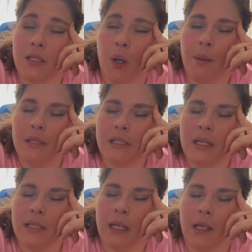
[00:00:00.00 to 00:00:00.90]
I'm
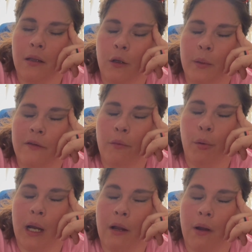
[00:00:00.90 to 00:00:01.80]
inside taking a little bit of a
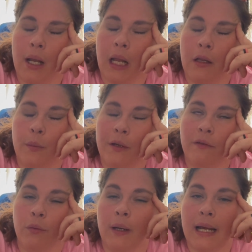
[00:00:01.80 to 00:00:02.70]
break right now, a little bit of
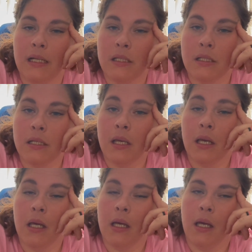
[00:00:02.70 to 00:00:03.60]
a rest.
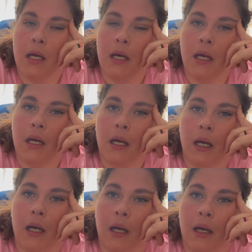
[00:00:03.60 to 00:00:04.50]

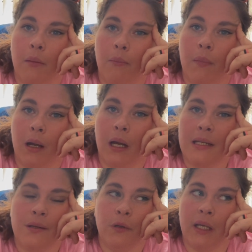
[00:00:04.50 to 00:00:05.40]
I
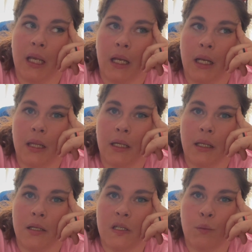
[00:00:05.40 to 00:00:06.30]
didn't really eat anything
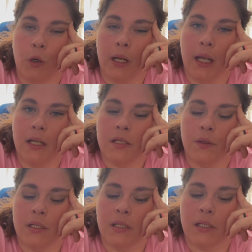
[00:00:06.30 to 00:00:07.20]
this morning, so
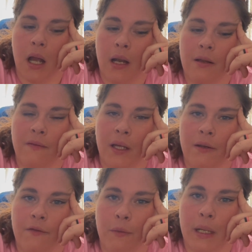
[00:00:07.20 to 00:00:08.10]
this is kind of
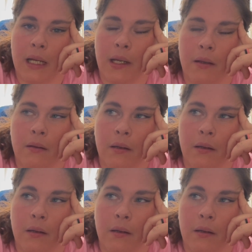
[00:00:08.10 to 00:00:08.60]
it for me.